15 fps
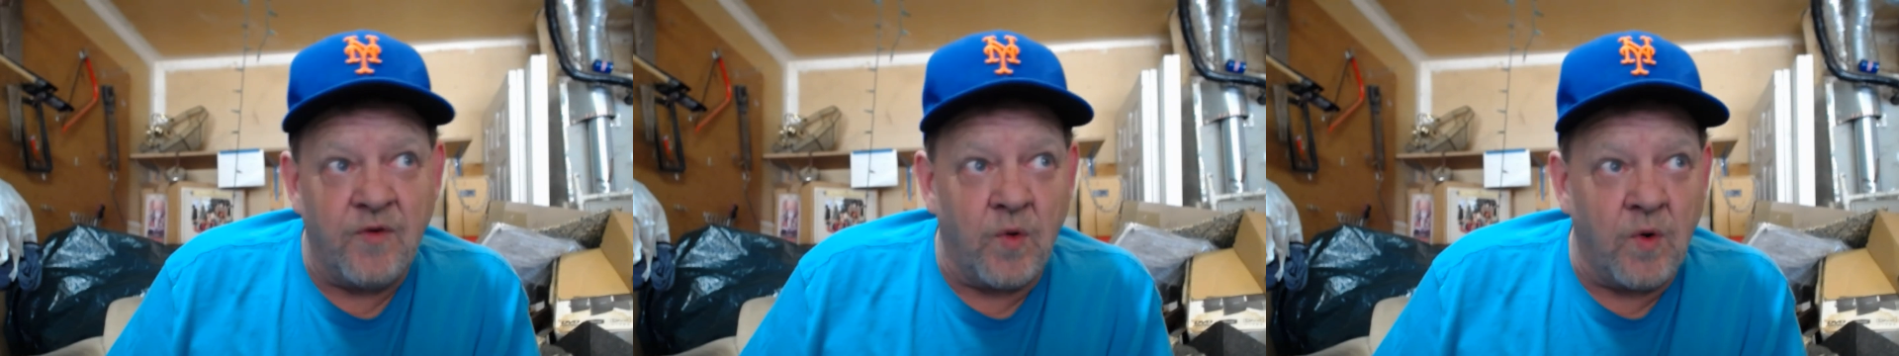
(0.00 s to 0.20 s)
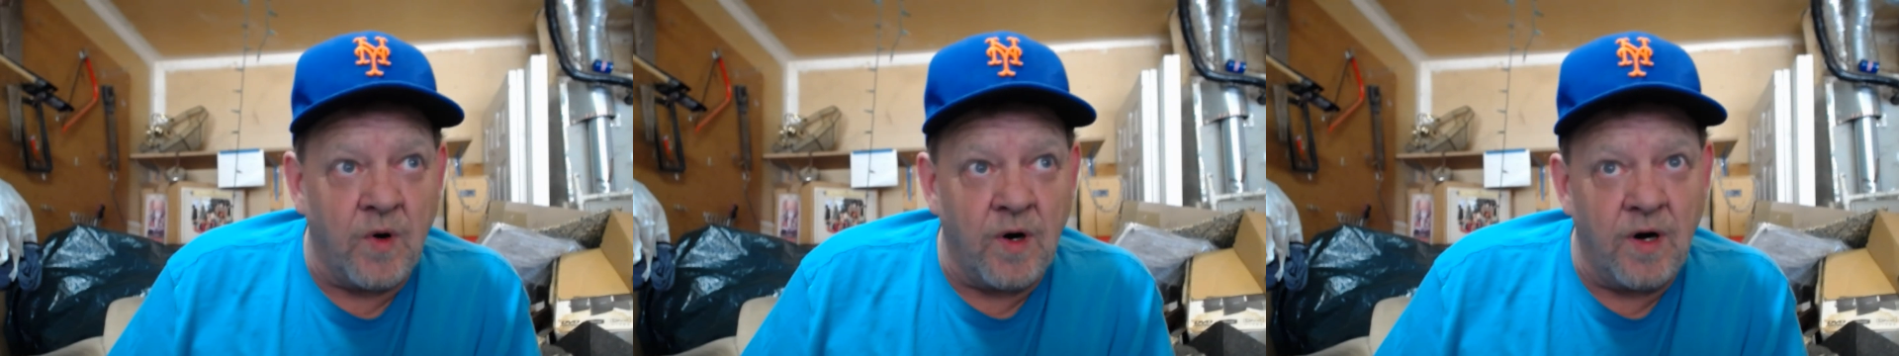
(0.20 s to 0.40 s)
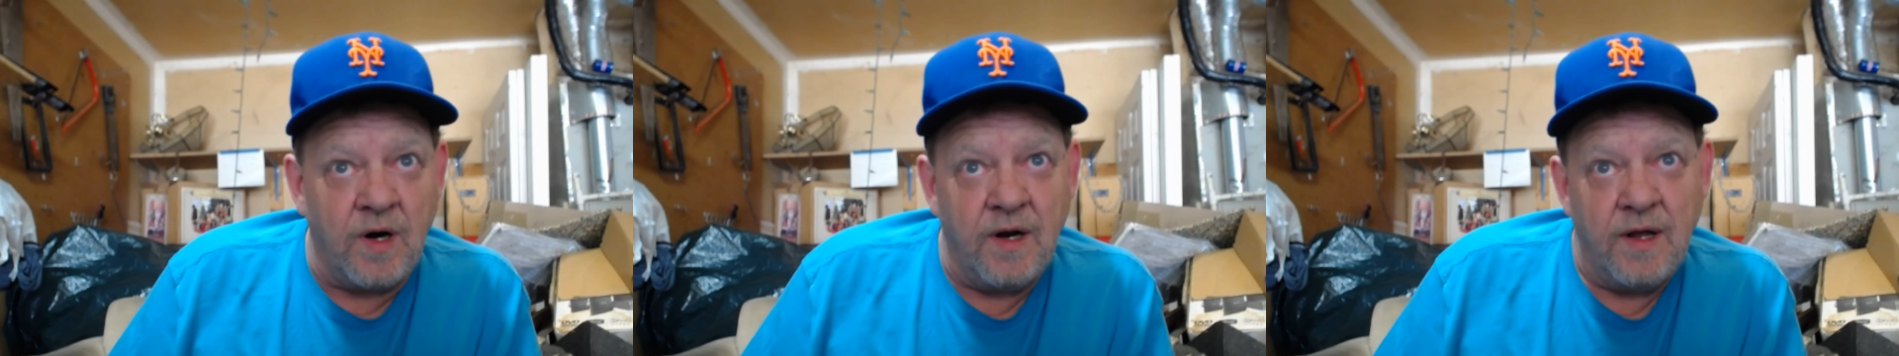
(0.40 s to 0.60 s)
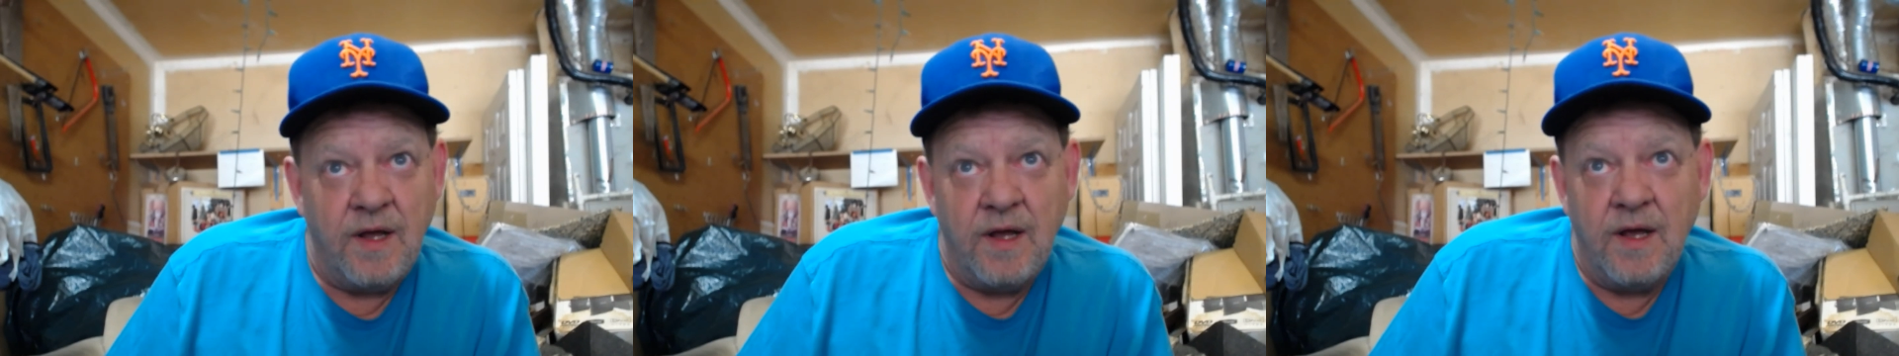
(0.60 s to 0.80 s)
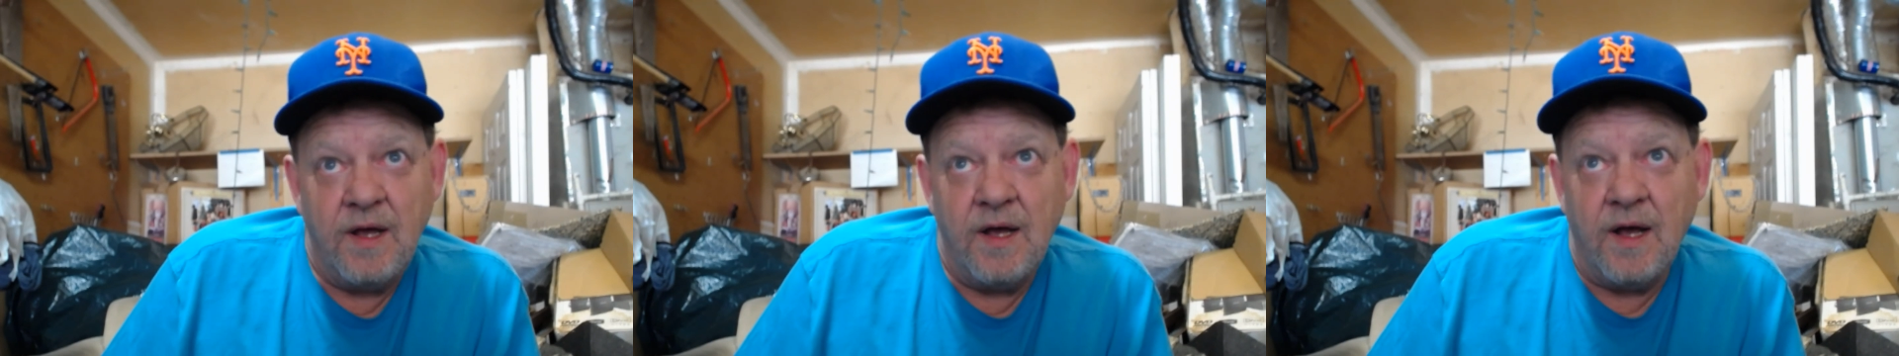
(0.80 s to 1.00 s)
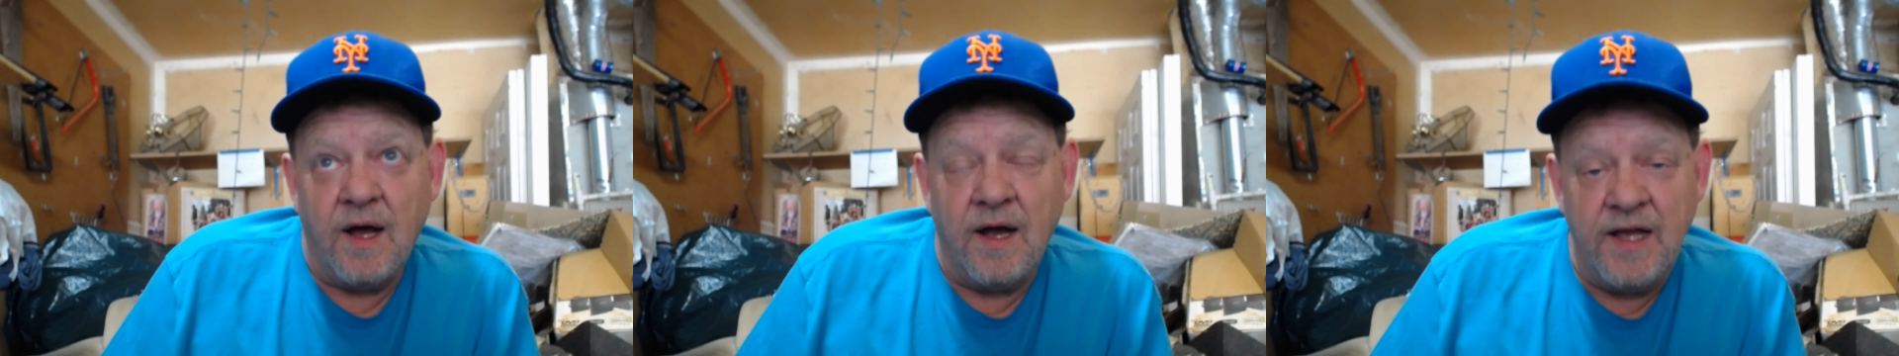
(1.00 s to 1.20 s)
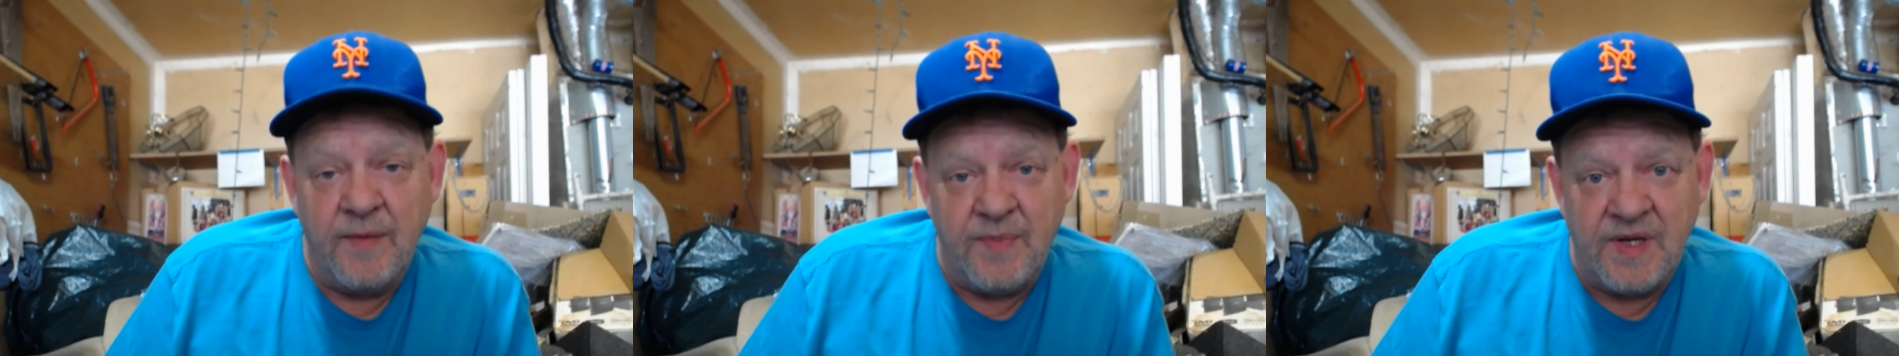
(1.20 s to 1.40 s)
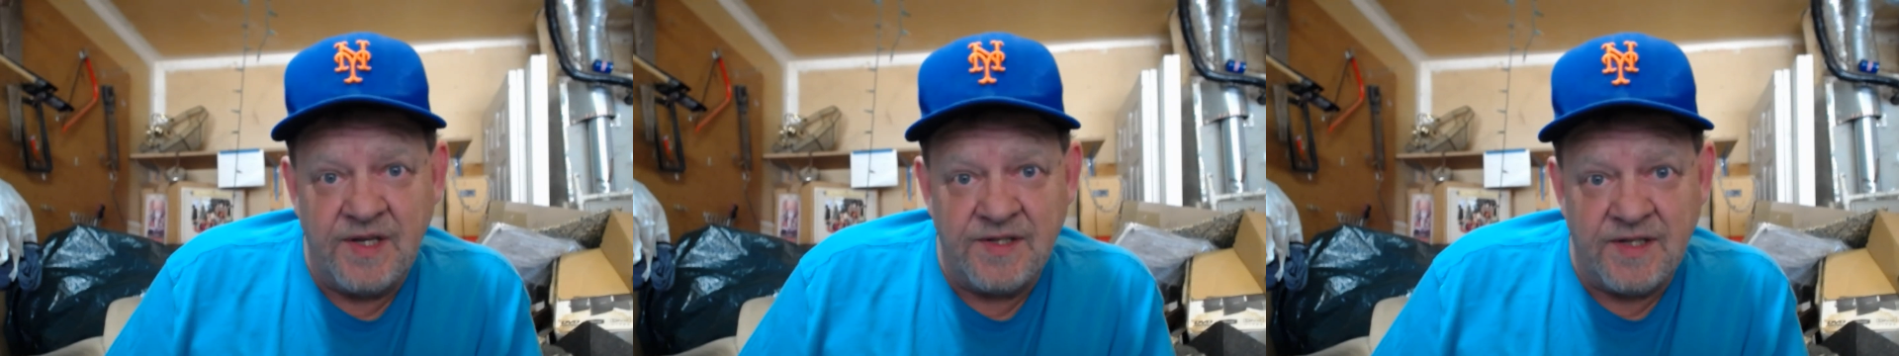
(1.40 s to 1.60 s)
for a
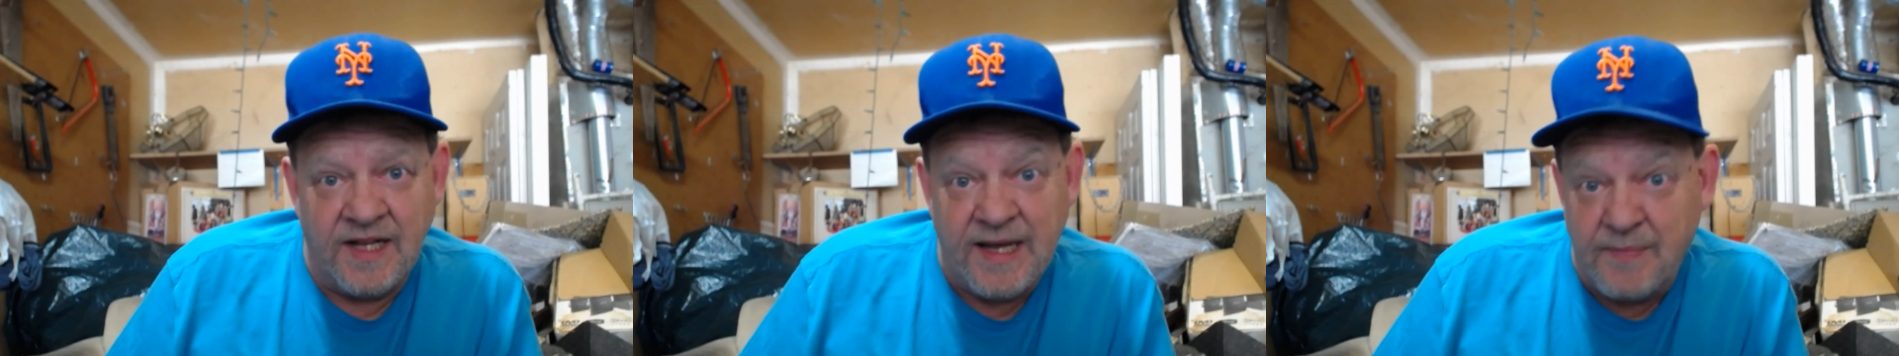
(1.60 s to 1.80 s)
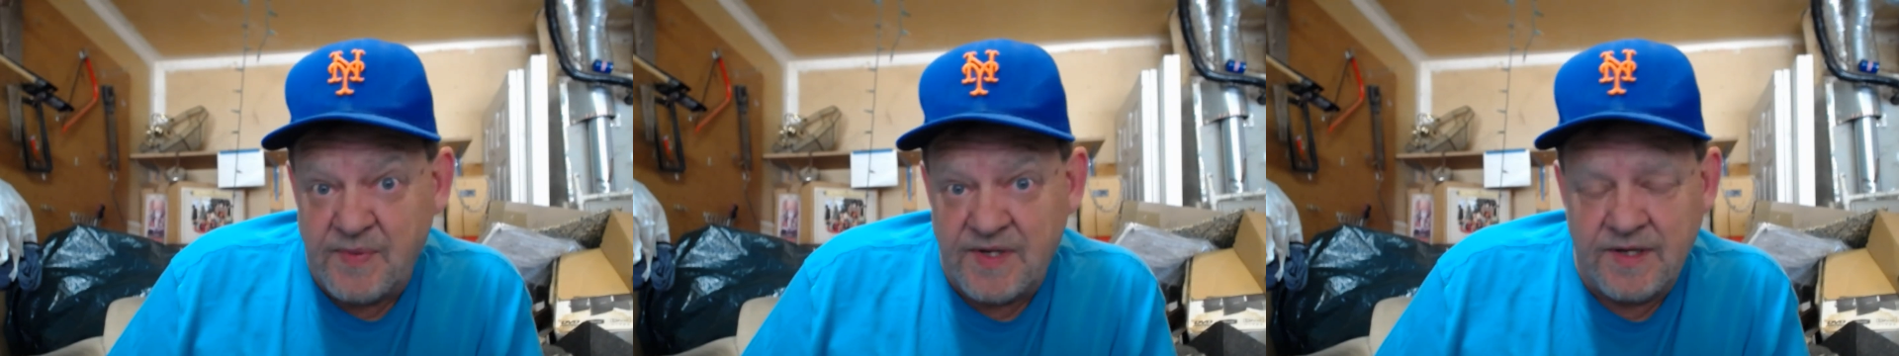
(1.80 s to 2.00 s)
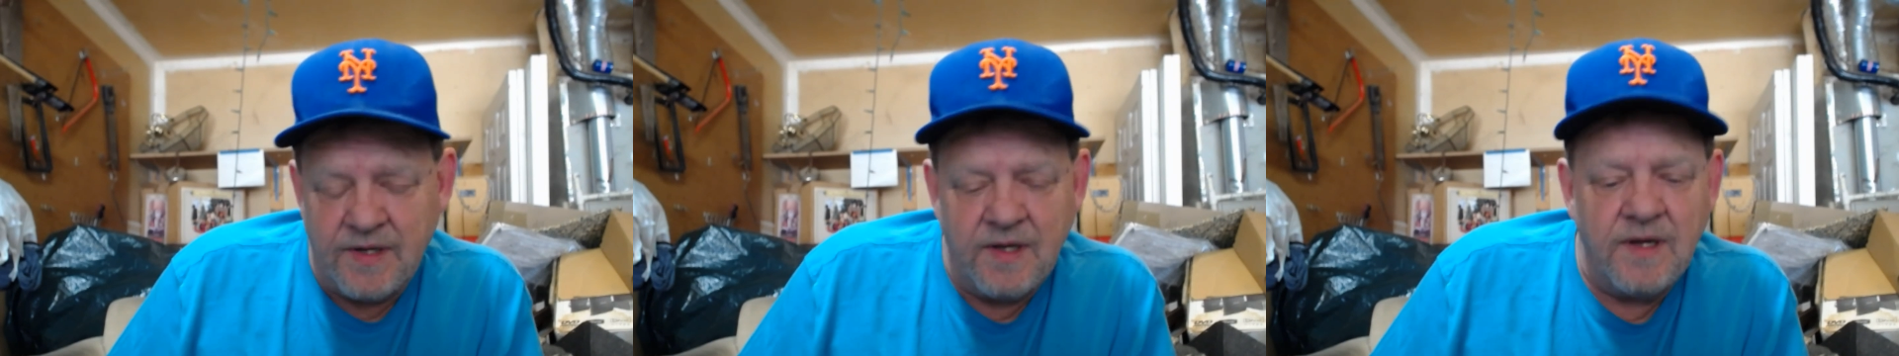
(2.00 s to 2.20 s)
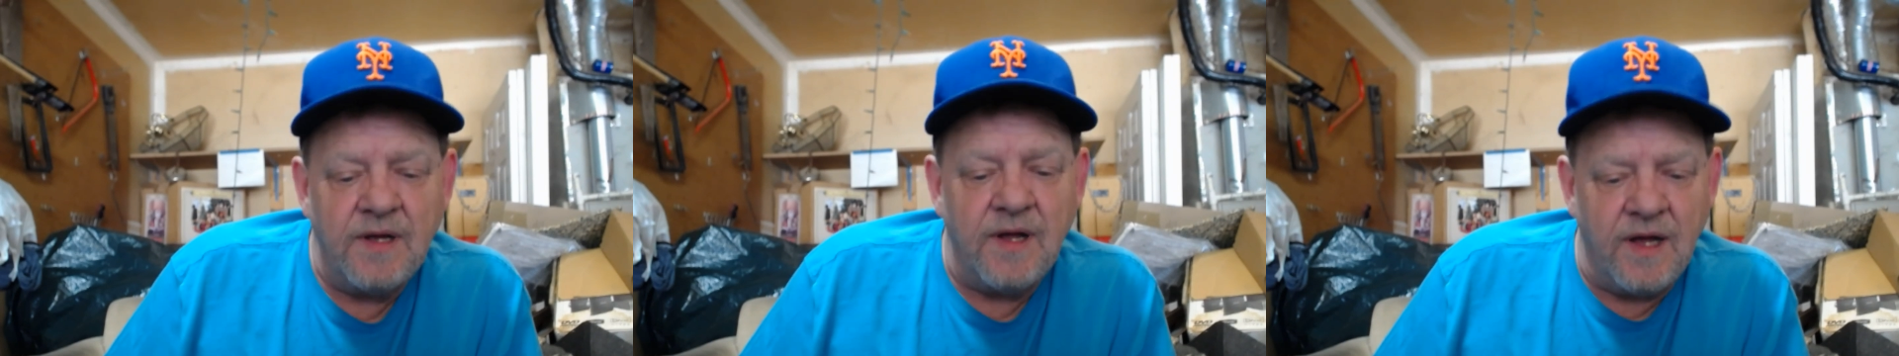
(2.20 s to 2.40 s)
hippie's lips,